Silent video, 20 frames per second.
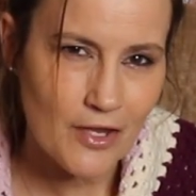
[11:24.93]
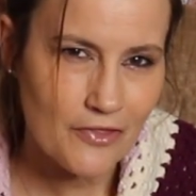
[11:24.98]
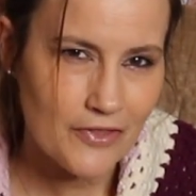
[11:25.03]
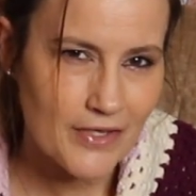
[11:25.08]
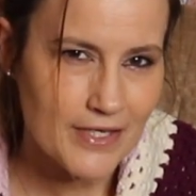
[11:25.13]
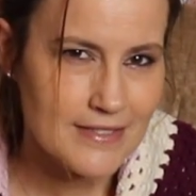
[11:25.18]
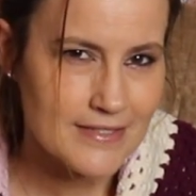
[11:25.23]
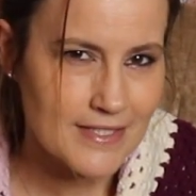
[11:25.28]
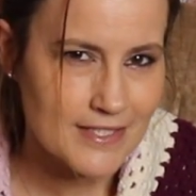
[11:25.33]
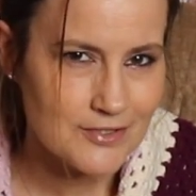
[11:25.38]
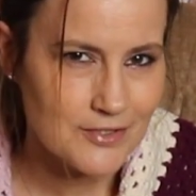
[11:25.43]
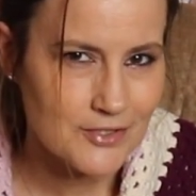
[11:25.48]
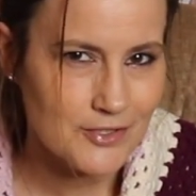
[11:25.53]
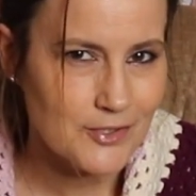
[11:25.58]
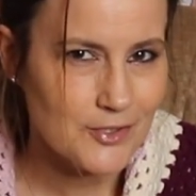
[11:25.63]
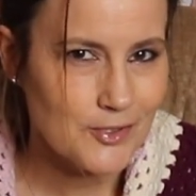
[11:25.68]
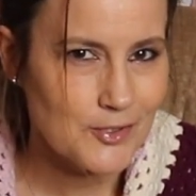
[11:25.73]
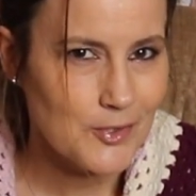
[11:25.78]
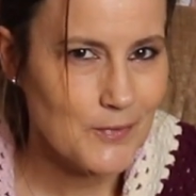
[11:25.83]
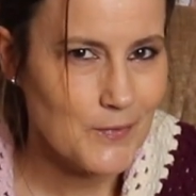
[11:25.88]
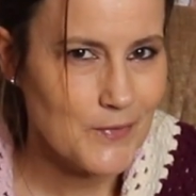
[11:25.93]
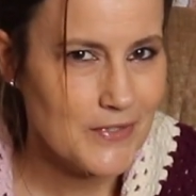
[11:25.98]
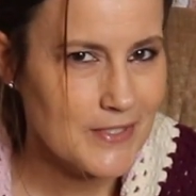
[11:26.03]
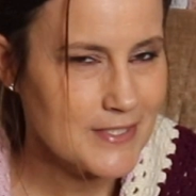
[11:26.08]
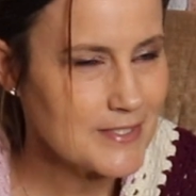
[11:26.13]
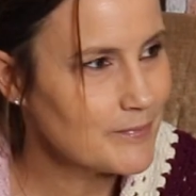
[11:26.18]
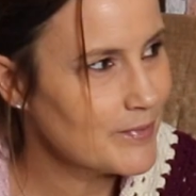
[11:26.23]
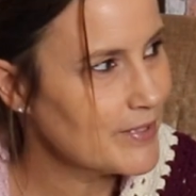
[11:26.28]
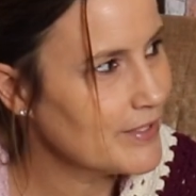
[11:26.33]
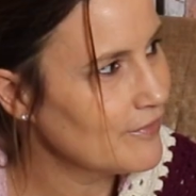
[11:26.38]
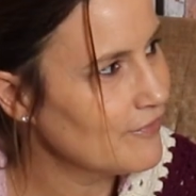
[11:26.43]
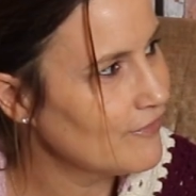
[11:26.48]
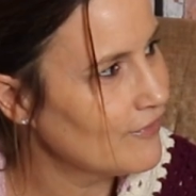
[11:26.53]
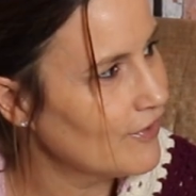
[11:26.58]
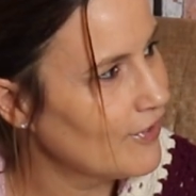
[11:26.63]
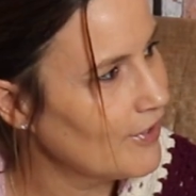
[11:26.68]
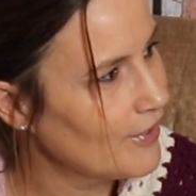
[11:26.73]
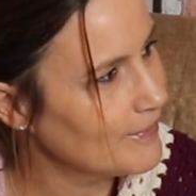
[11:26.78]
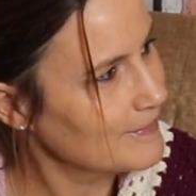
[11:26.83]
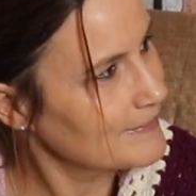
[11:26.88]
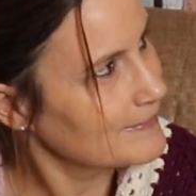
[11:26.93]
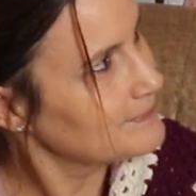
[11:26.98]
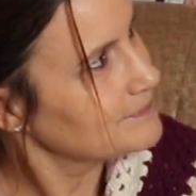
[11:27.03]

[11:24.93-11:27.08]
things that's going to go with this pinafore.